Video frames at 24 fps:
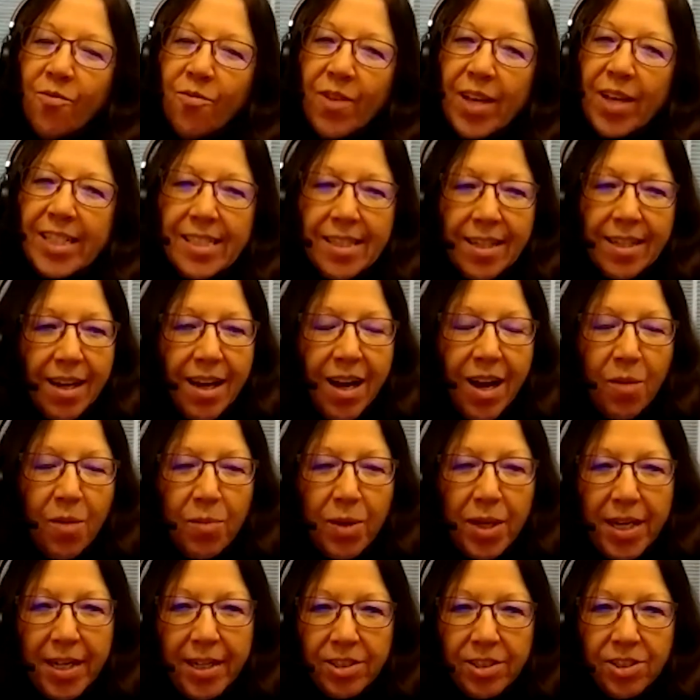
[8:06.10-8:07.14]
It's a
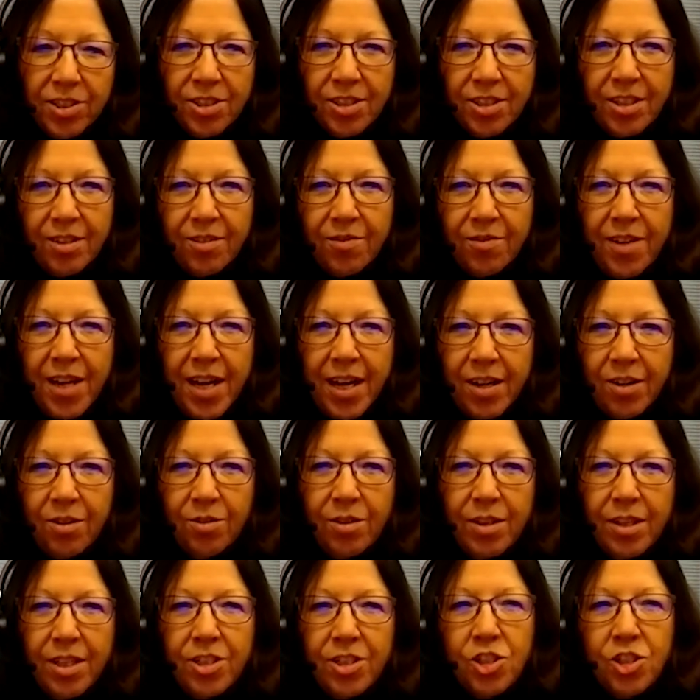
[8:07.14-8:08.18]
combination of not
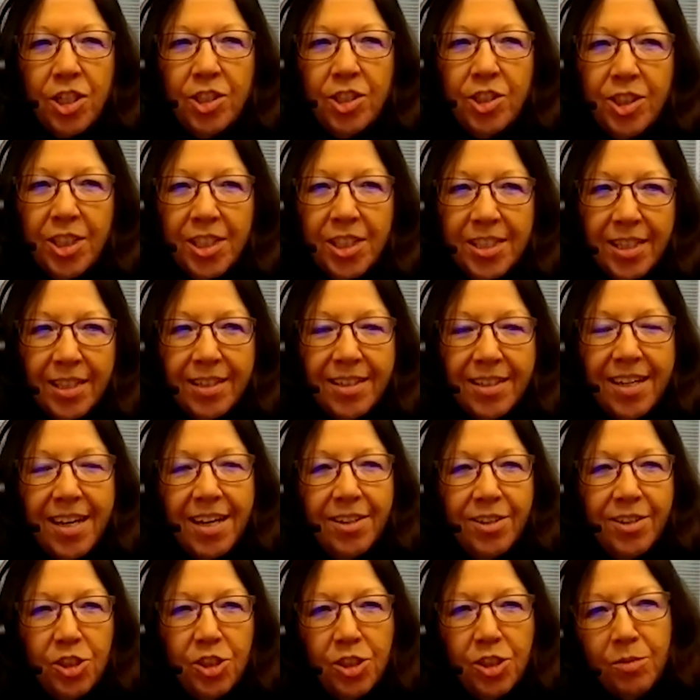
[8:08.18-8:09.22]
only the changing
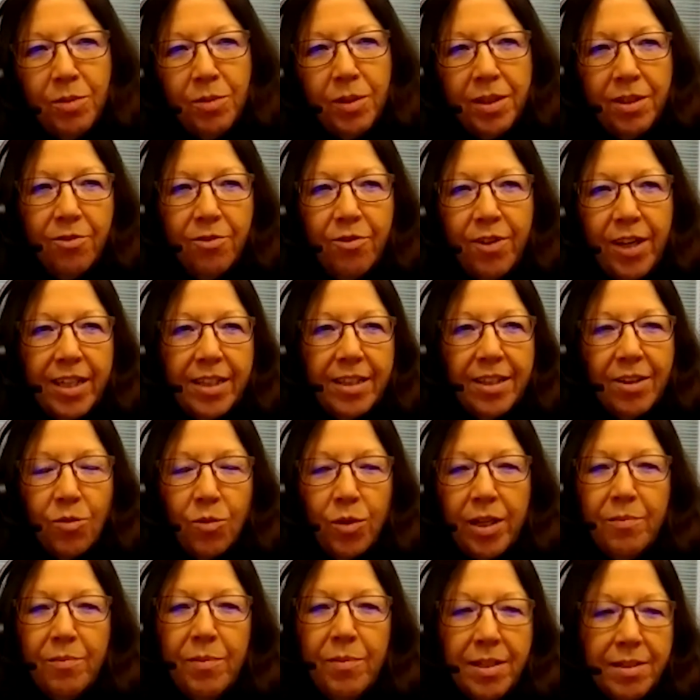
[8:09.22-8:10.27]
technology, but the fact that
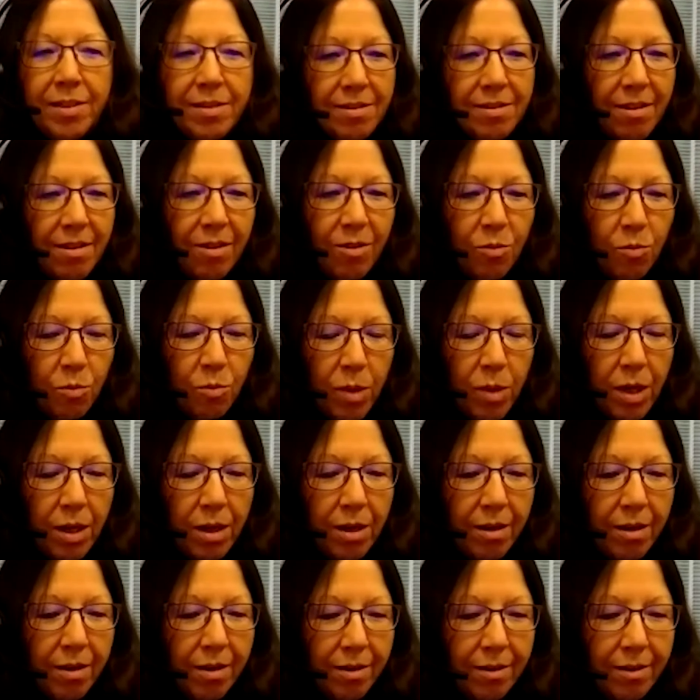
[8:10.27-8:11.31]
we made some
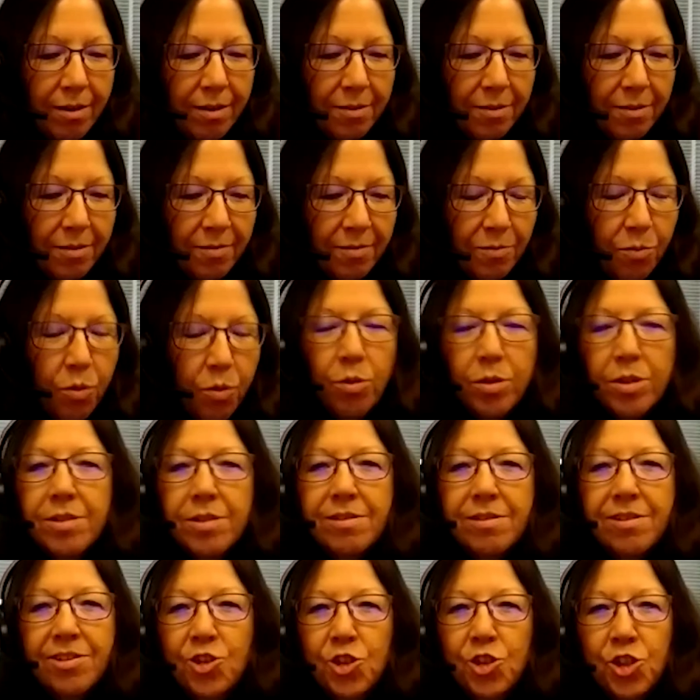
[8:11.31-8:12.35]
poor
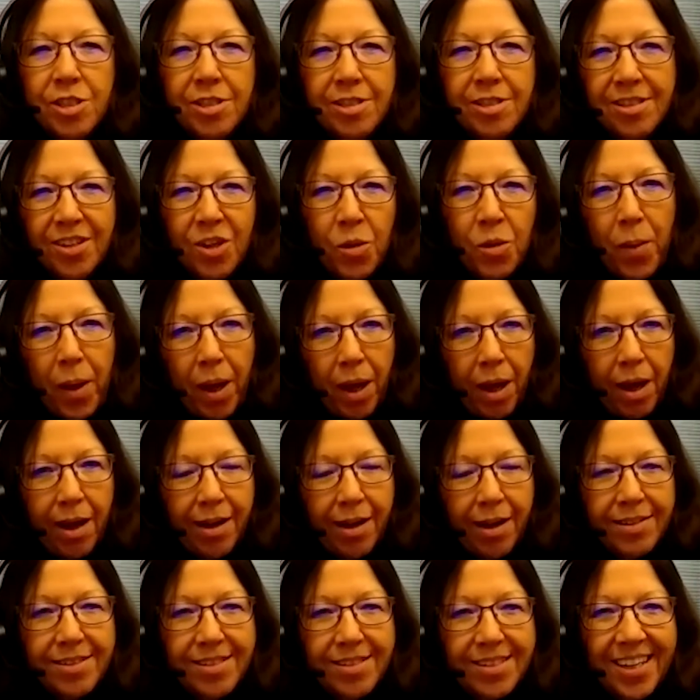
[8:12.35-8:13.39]
decisions in the
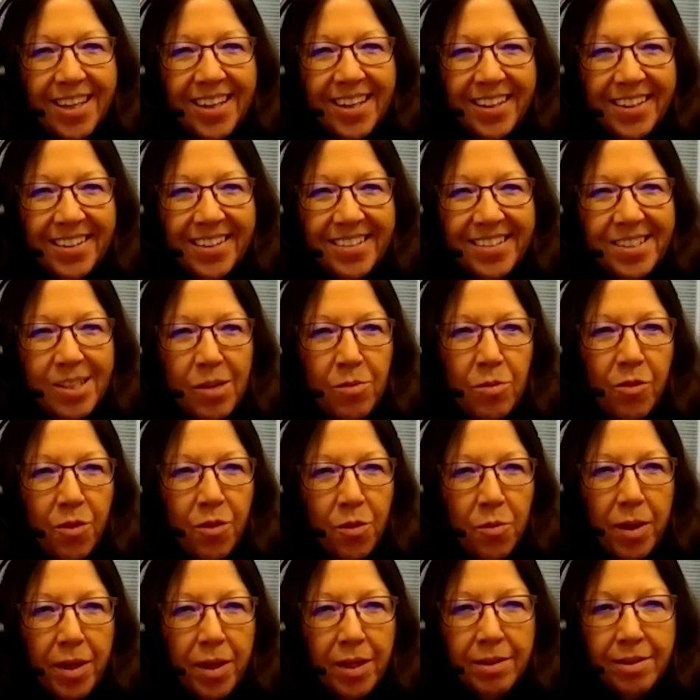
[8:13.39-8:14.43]
past on some of the
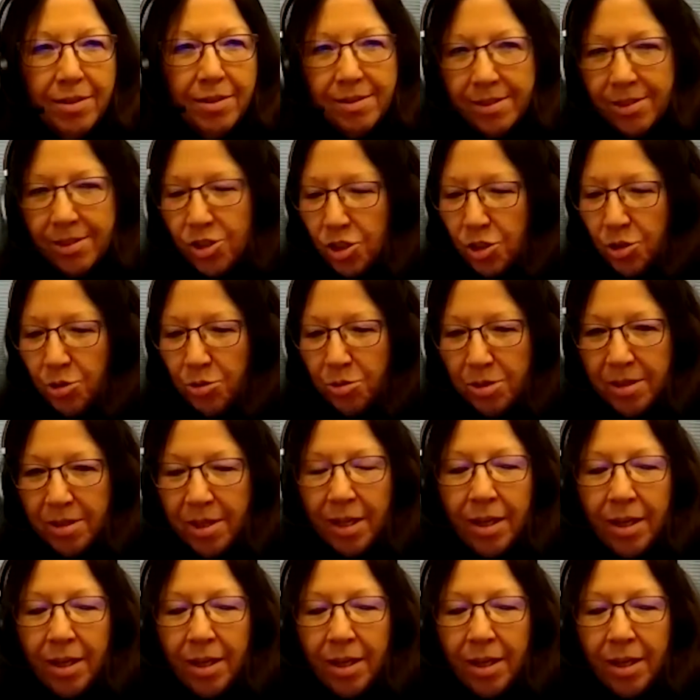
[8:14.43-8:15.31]
maintenance issues.